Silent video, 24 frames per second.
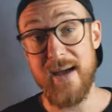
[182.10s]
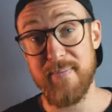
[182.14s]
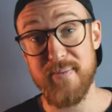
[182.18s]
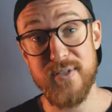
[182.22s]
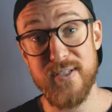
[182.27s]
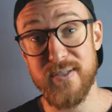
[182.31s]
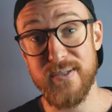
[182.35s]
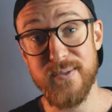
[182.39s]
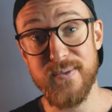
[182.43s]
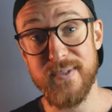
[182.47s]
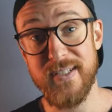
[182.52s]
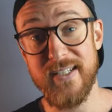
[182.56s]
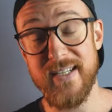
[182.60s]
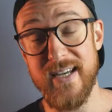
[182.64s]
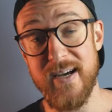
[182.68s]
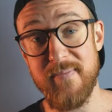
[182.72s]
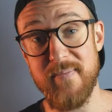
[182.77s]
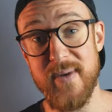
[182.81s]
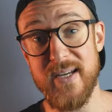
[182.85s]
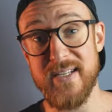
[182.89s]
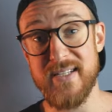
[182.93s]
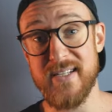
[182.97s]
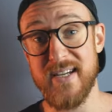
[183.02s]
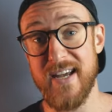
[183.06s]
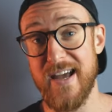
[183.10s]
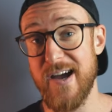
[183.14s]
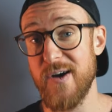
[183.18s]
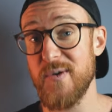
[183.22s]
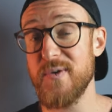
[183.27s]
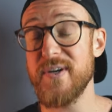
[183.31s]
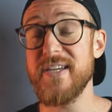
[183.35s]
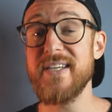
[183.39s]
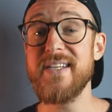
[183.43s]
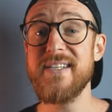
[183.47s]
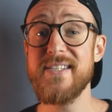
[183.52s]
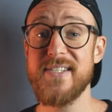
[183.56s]
absolutely amazing
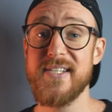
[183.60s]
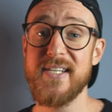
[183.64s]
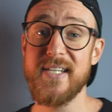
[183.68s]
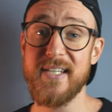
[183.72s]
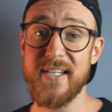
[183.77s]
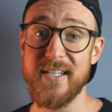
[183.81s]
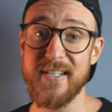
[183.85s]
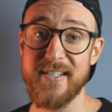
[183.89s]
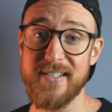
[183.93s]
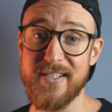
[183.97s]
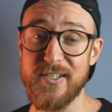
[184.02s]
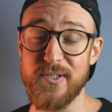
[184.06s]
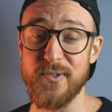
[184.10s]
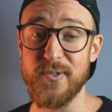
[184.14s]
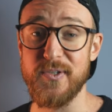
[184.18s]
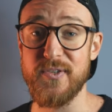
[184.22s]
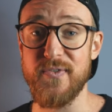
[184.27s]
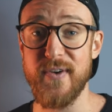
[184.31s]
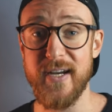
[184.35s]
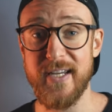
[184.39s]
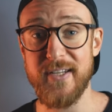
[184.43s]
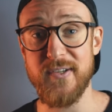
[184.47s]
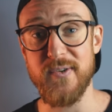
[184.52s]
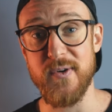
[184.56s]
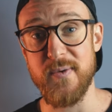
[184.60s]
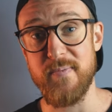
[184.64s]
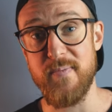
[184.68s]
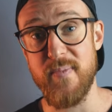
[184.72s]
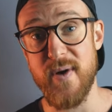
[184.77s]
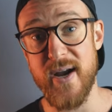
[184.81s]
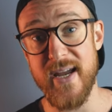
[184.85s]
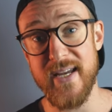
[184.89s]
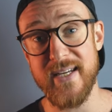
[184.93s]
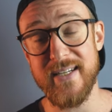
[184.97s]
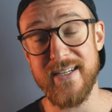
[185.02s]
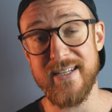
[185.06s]
how easy it is to trick your
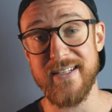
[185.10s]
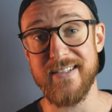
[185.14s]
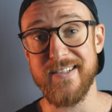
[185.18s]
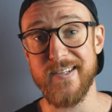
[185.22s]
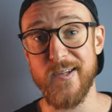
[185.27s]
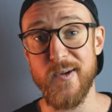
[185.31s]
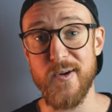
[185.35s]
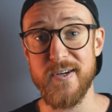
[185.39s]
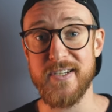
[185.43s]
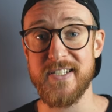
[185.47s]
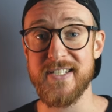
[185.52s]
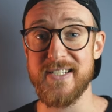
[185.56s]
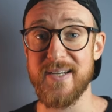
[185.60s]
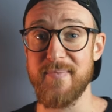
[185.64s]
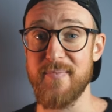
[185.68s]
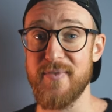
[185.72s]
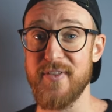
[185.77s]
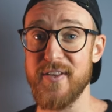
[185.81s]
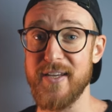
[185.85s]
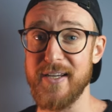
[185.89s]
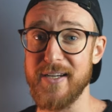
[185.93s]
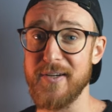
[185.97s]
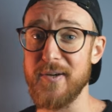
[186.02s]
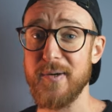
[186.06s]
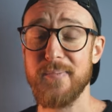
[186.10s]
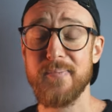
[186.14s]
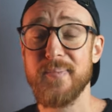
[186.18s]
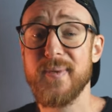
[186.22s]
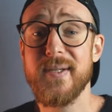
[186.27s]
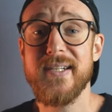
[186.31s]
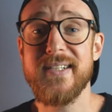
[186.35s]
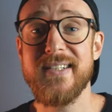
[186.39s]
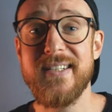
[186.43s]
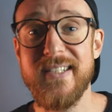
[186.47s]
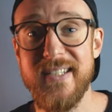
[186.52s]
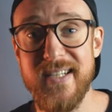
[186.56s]
brain and learn something
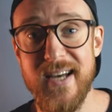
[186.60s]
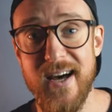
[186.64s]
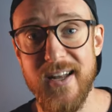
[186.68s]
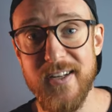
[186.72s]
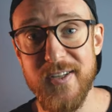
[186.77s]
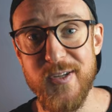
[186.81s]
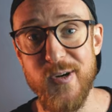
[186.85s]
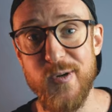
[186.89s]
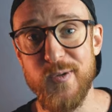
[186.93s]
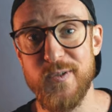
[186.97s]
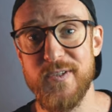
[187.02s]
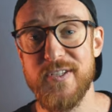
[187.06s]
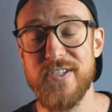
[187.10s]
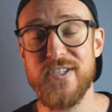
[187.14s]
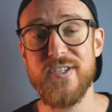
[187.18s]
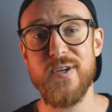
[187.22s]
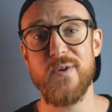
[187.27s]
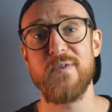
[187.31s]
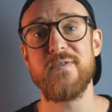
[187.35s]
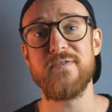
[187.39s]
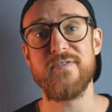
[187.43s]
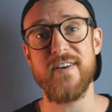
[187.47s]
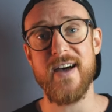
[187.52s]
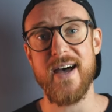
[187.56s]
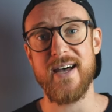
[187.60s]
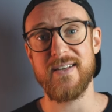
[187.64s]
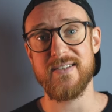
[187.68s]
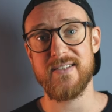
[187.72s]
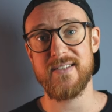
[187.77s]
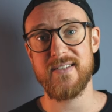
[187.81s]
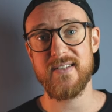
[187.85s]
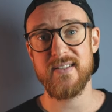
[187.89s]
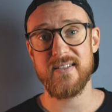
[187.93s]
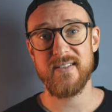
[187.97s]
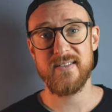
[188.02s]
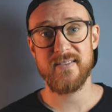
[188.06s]
completely unknown so
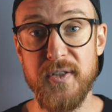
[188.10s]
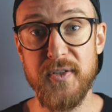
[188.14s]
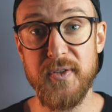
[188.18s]
fast.